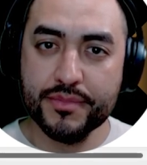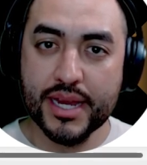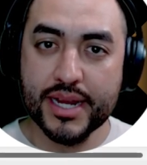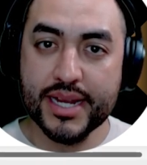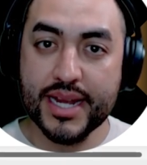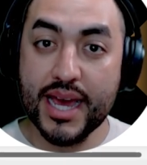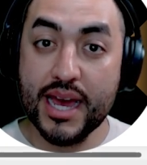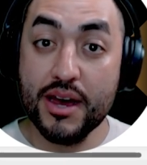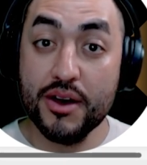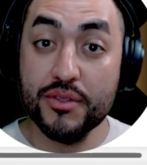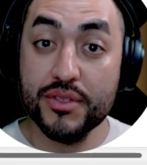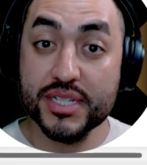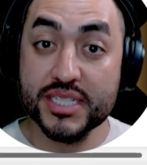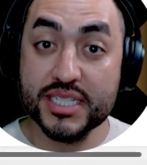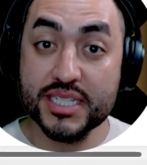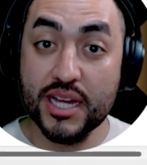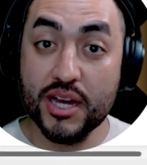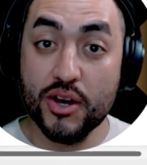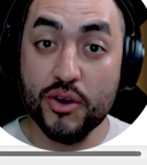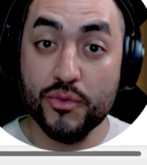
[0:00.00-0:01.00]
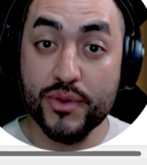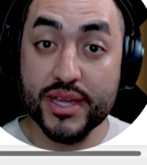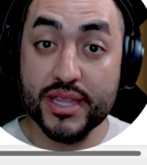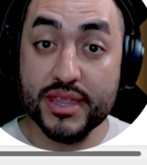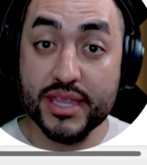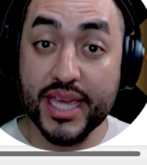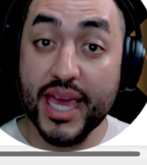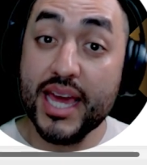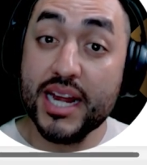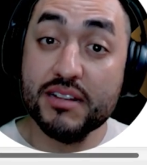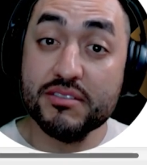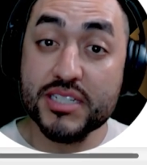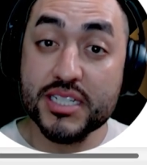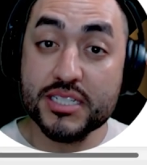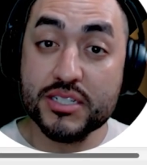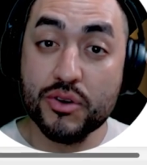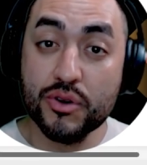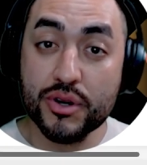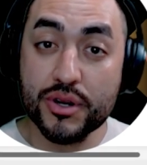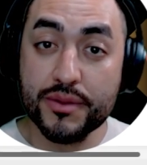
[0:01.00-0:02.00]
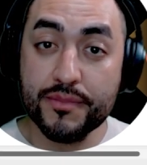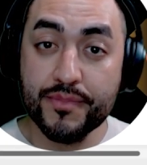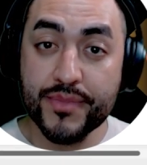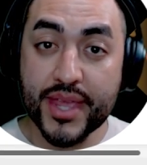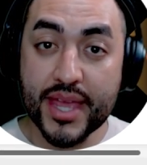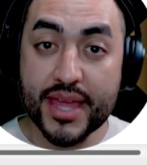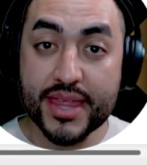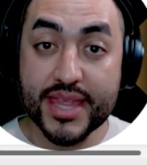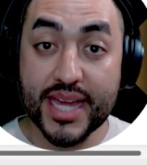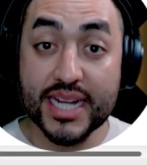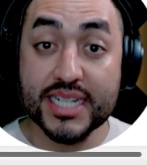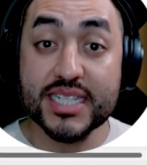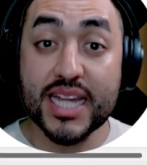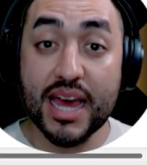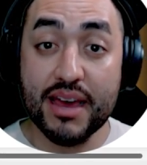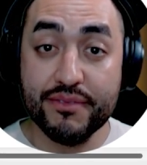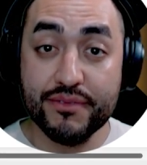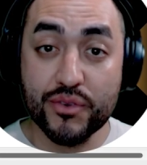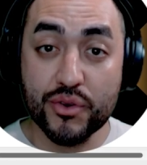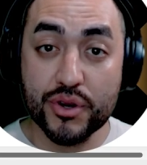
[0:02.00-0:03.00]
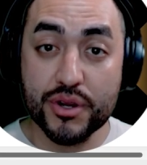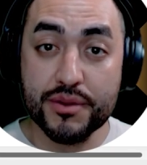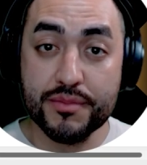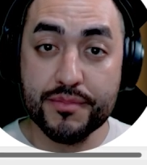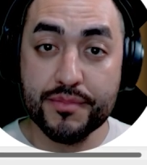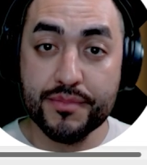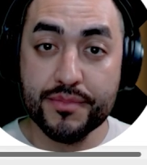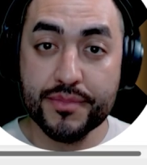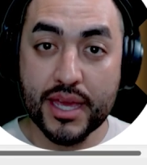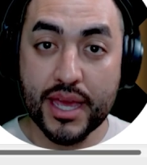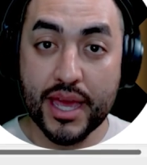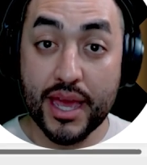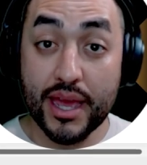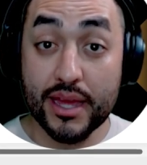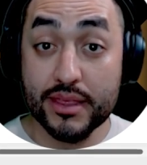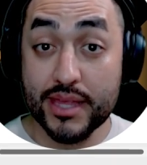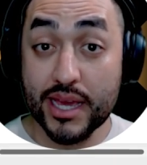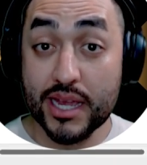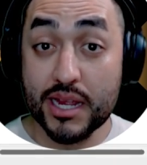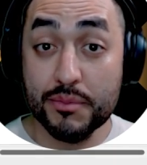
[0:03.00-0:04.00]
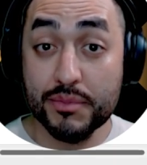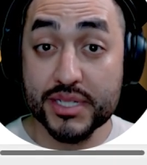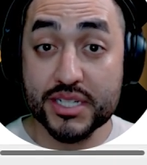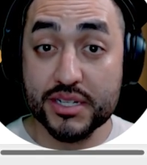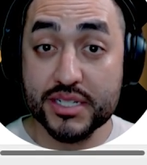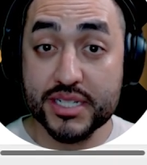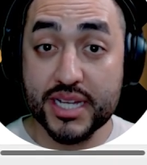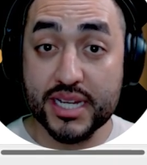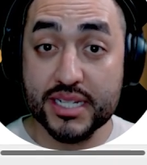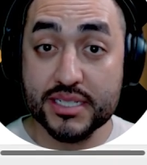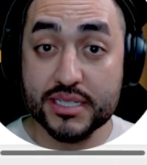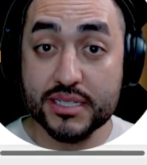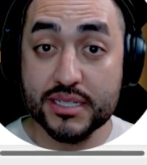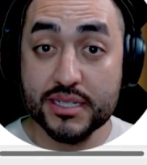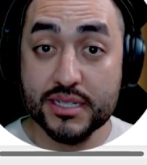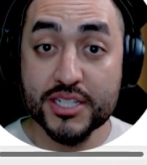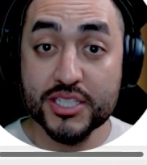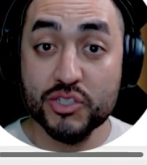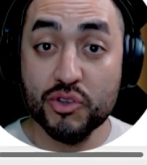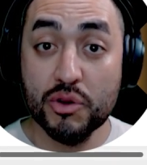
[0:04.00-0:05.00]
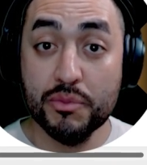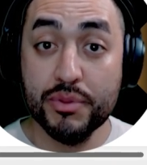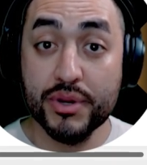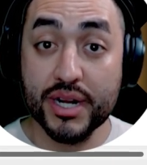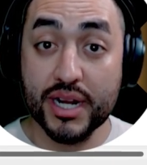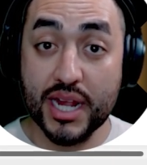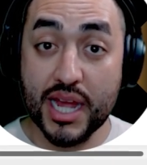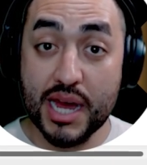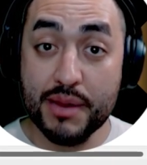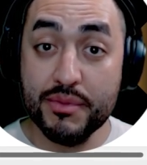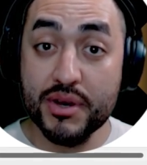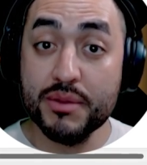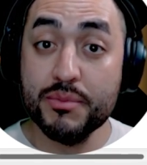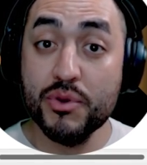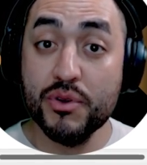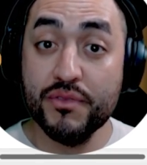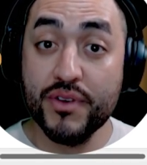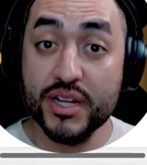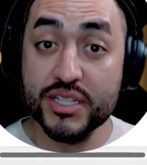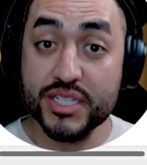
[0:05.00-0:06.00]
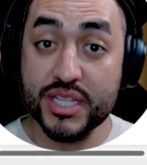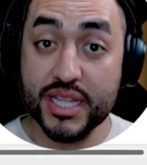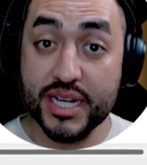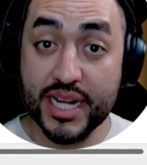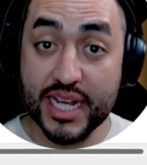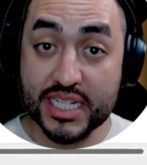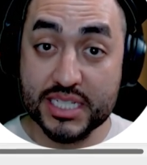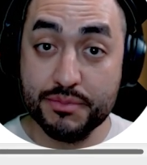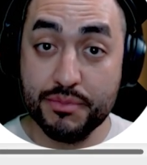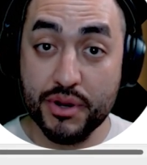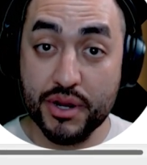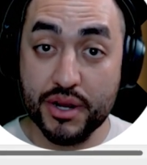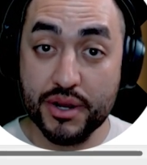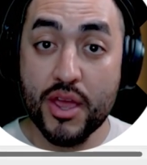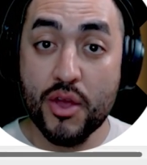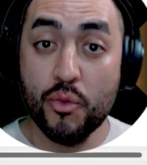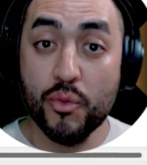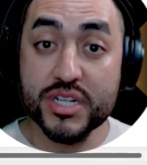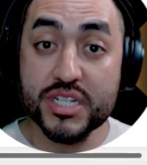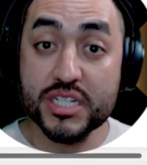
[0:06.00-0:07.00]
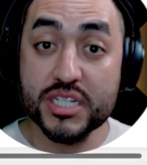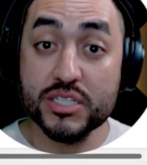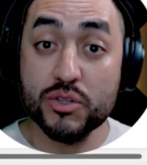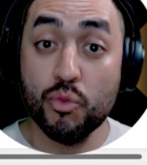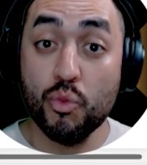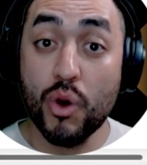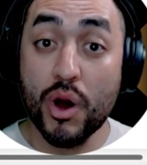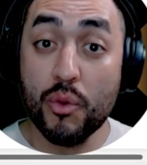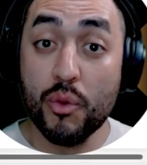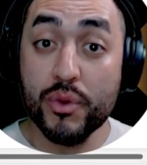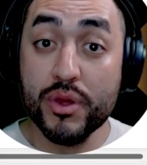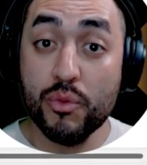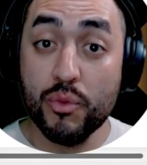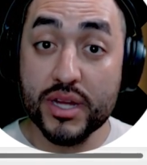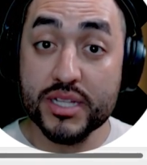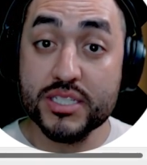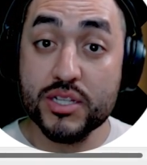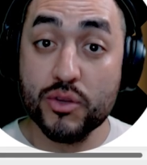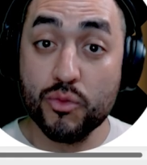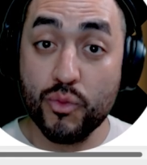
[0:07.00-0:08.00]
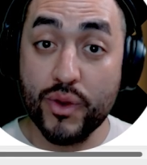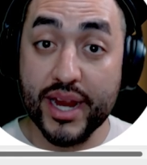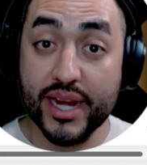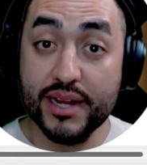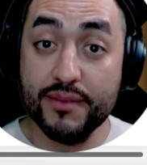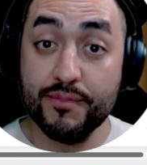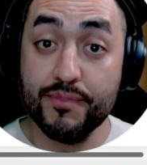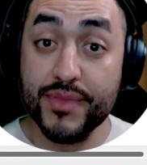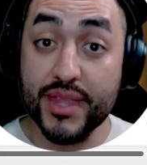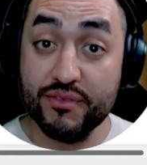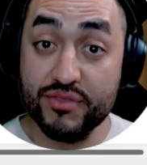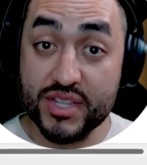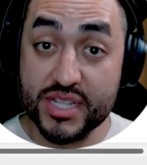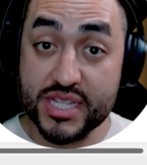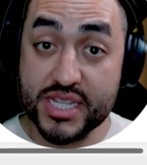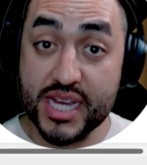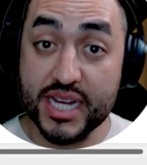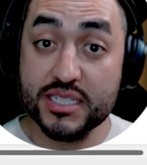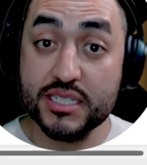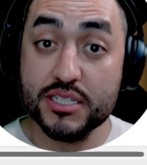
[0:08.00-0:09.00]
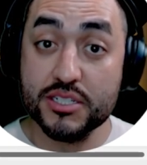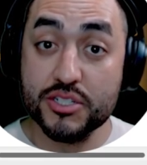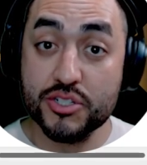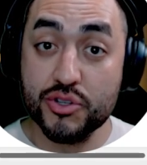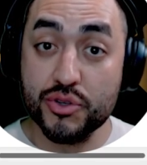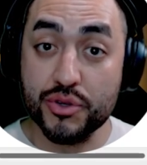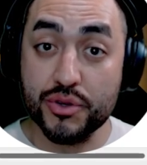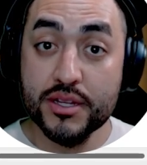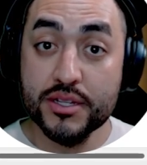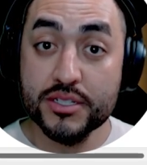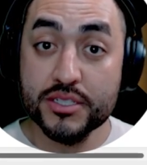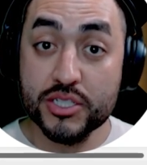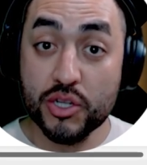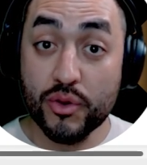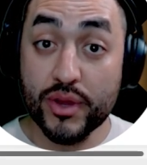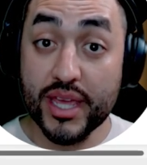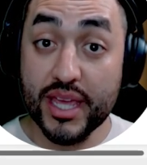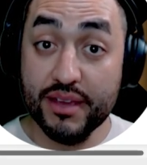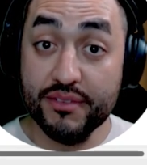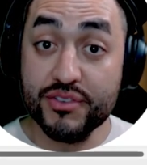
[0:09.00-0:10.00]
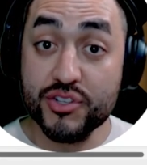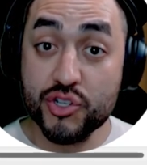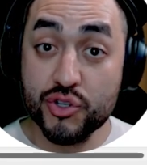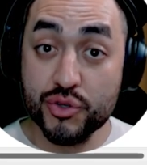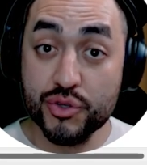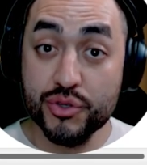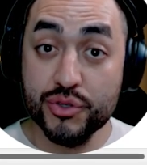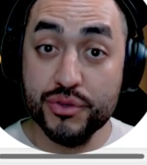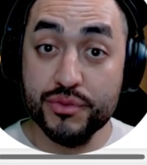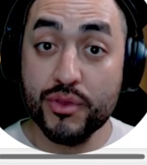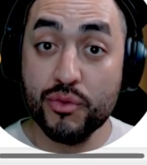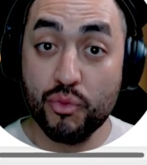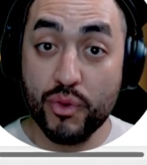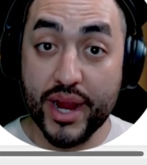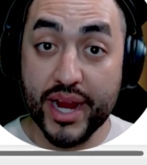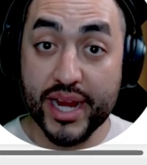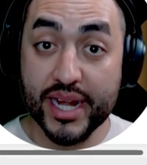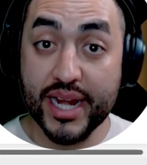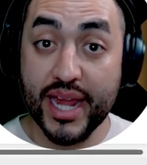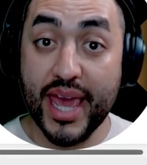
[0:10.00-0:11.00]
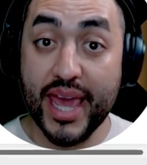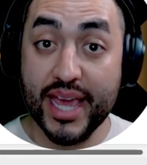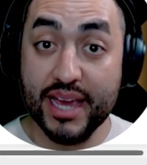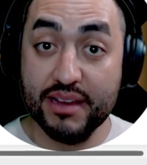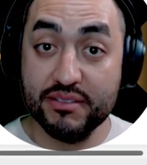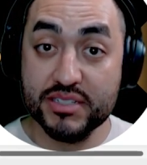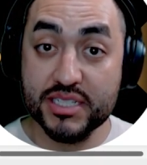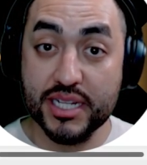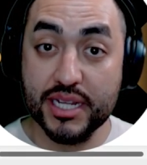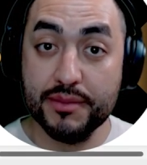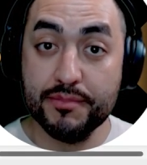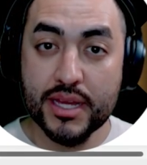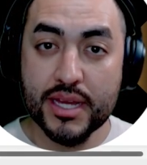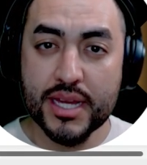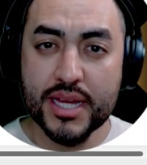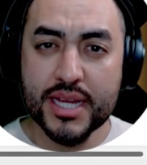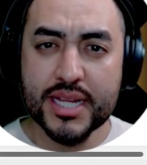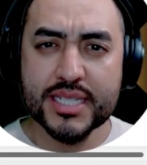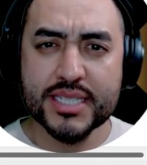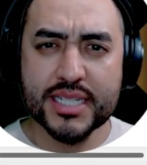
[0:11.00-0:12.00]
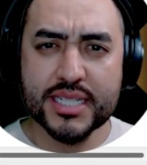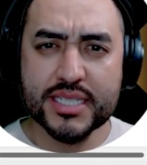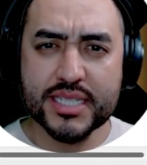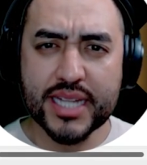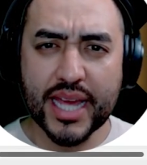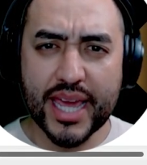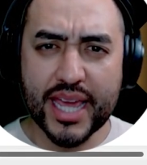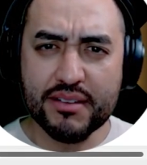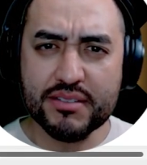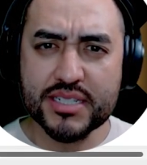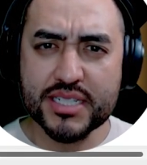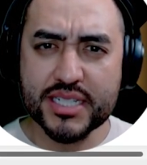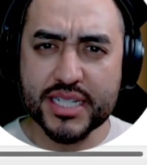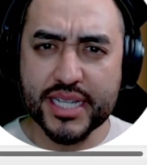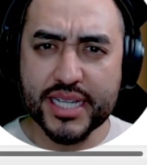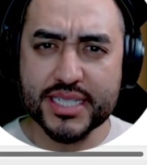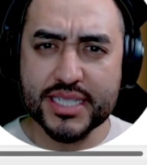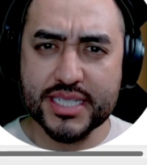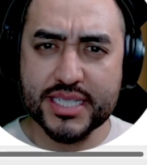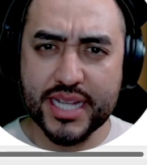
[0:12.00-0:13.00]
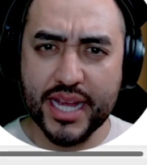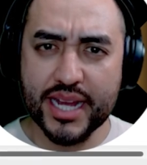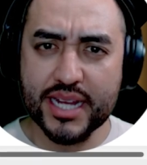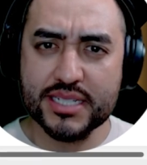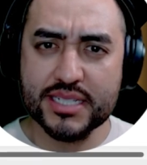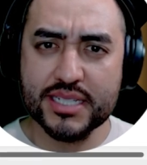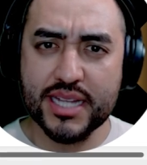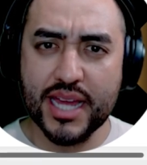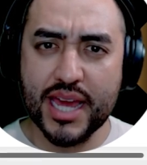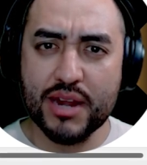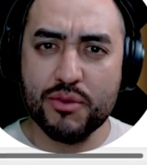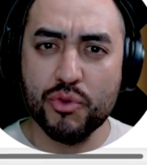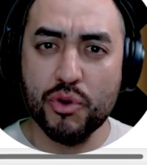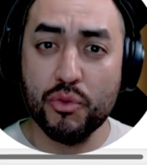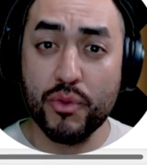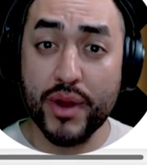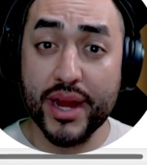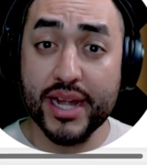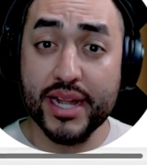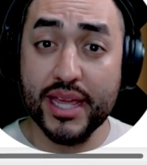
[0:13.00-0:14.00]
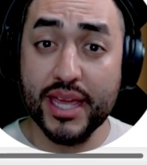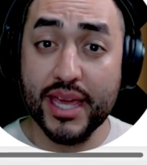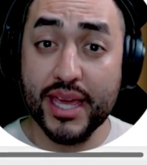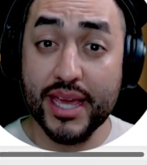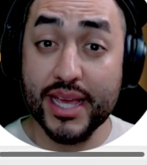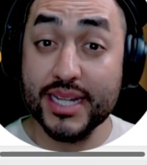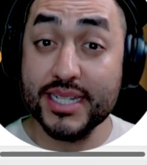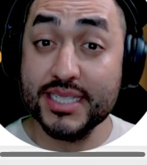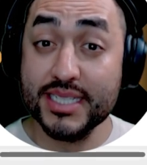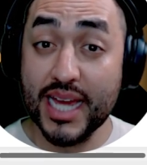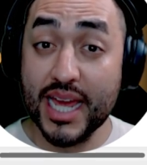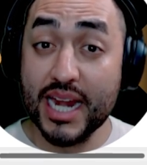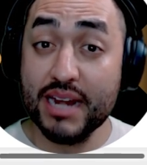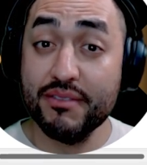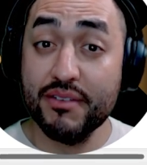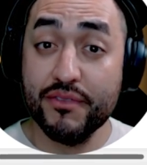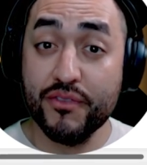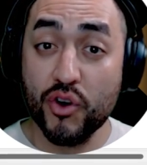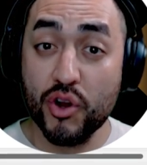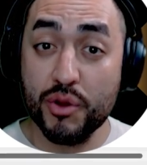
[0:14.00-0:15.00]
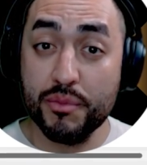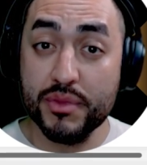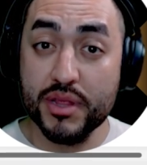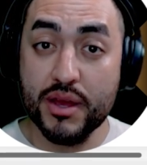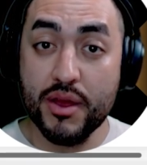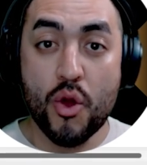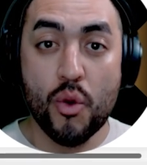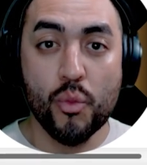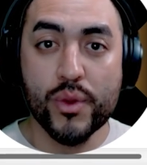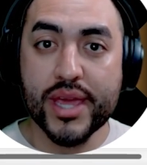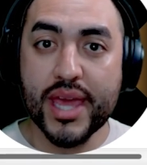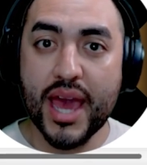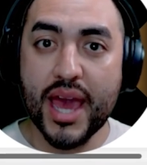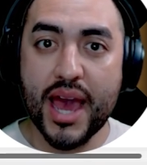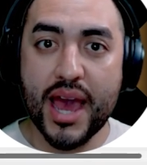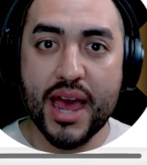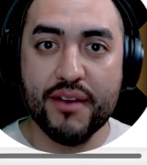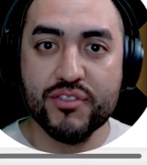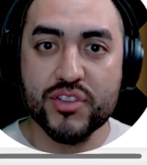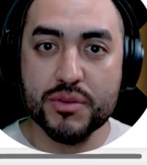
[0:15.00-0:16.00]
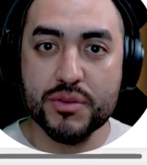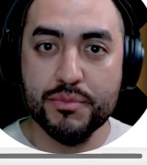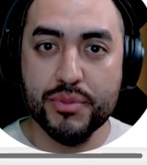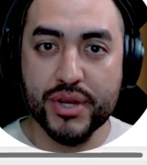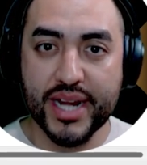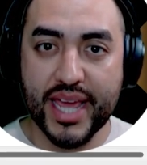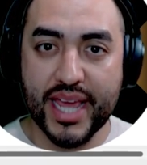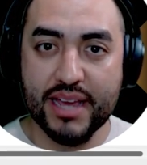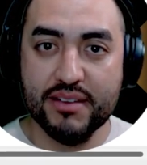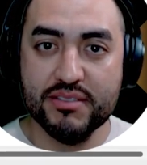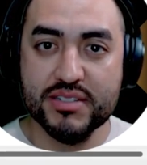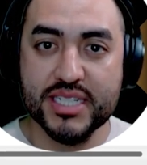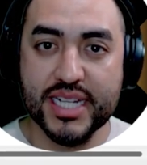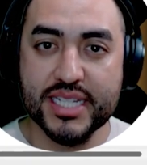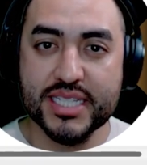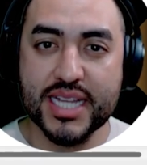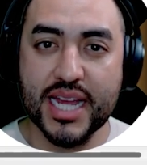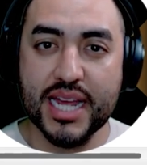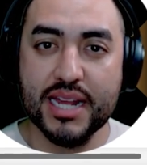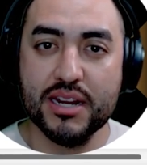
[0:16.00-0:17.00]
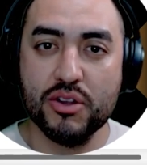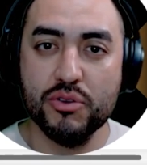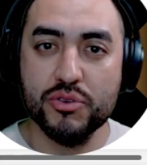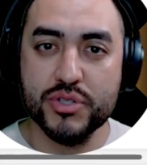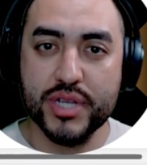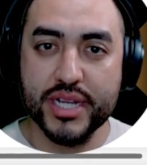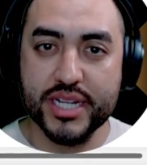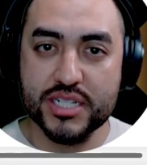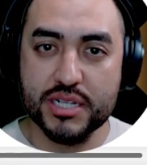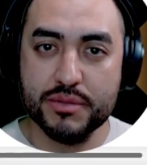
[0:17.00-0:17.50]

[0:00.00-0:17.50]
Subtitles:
Now the cell with the NFC score, that's F4. And that completes our test. So we'll put a comma and move on to the next part, which is what we want to write if the test is true. So if true, write AFC. Since AFC is text and we're writing it inside of a formula, we have to put AFC inside of quotation